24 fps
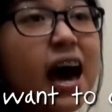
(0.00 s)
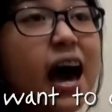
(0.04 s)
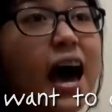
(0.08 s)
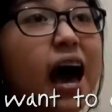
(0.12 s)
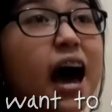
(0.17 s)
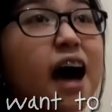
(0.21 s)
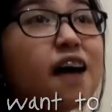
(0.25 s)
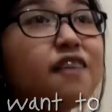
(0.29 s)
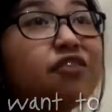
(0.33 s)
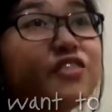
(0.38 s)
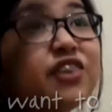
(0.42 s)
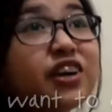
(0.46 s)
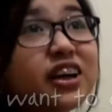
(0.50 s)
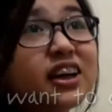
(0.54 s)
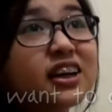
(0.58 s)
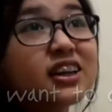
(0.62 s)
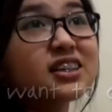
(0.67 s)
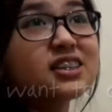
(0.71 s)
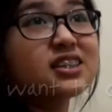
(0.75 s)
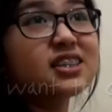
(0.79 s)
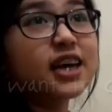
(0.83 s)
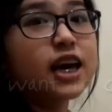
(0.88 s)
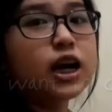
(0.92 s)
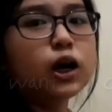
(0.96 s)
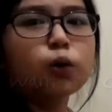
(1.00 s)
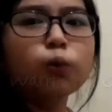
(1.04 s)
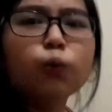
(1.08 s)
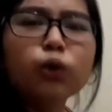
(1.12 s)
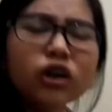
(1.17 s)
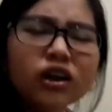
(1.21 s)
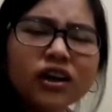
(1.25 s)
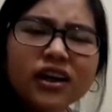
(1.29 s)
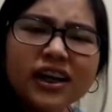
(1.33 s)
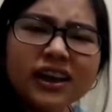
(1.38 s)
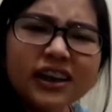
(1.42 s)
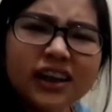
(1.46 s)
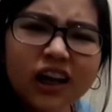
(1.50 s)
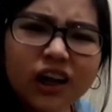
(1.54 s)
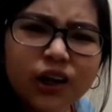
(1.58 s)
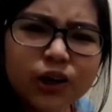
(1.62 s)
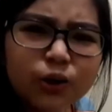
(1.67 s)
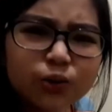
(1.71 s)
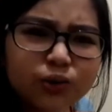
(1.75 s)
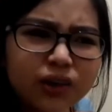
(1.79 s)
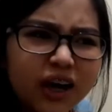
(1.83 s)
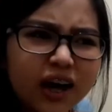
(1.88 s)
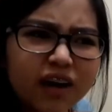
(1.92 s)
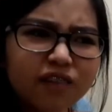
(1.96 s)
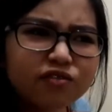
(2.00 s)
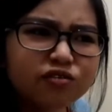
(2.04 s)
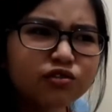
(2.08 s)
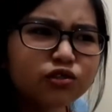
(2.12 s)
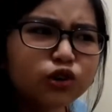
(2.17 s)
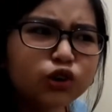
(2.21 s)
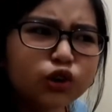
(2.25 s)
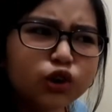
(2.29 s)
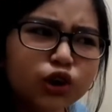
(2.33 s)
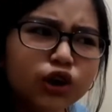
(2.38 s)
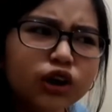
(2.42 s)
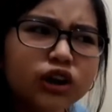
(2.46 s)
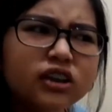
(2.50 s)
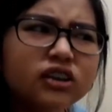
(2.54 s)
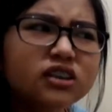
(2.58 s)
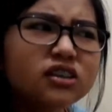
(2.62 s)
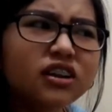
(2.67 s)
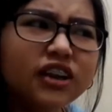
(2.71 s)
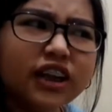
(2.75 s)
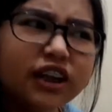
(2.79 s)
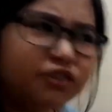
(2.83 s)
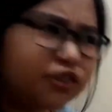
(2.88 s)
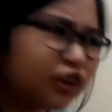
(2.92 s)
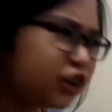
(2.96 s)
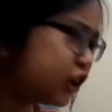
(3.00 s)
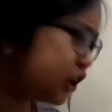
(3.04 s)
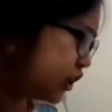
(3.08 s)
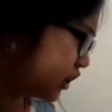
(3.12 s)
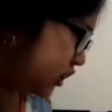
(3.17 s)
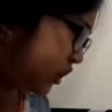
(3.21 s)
African saying. What did I tell you? They have good literature